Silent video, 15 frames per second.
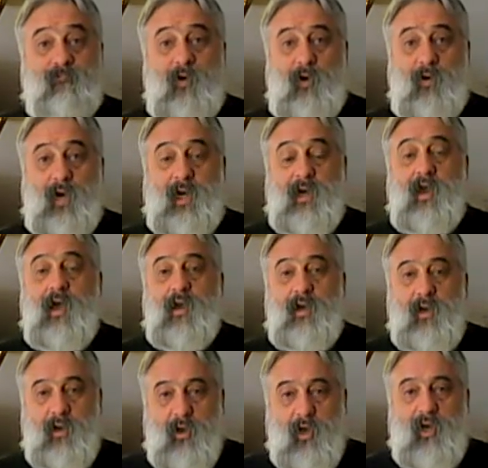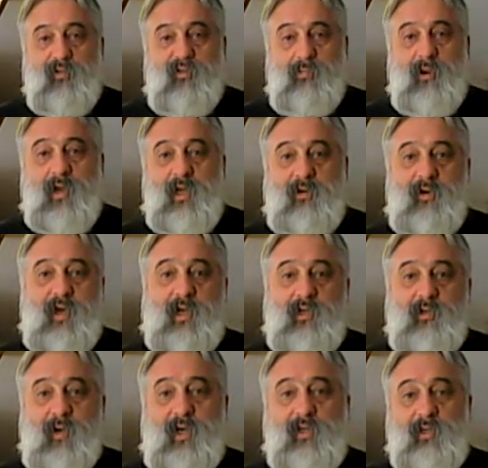All right? Not everybody
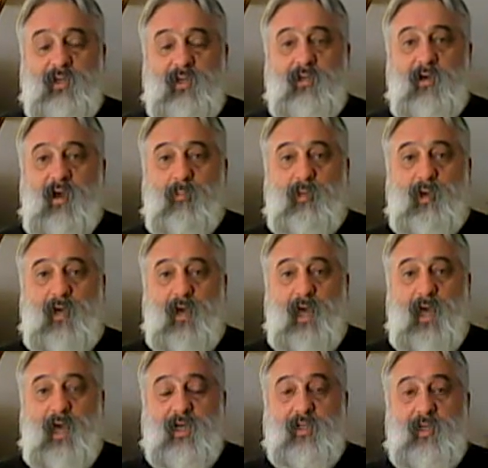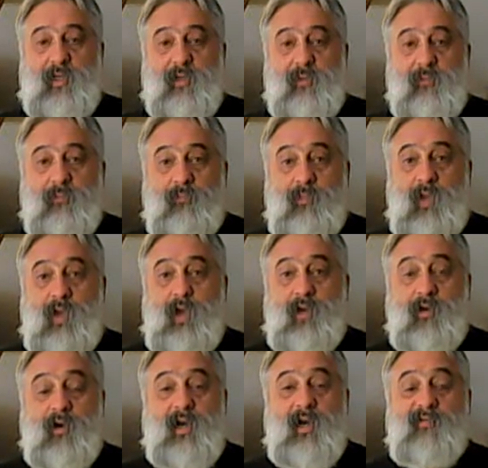graduates at the top of the class.
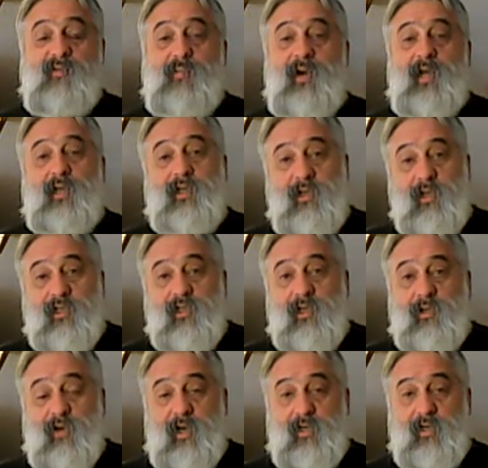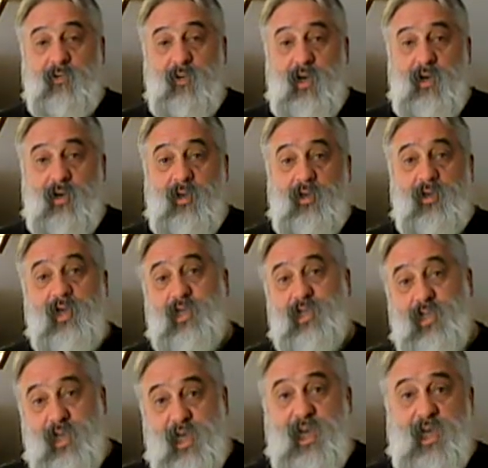And not everybody that doesn't graduate is
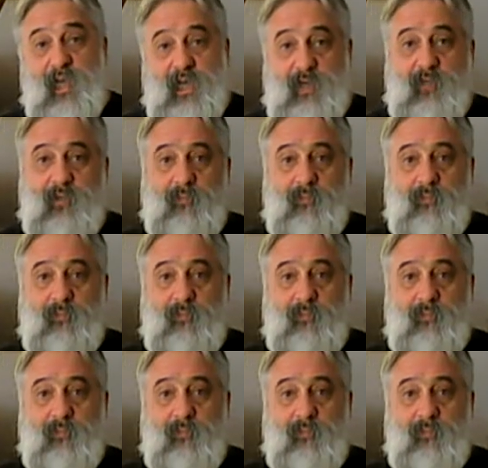an idiot.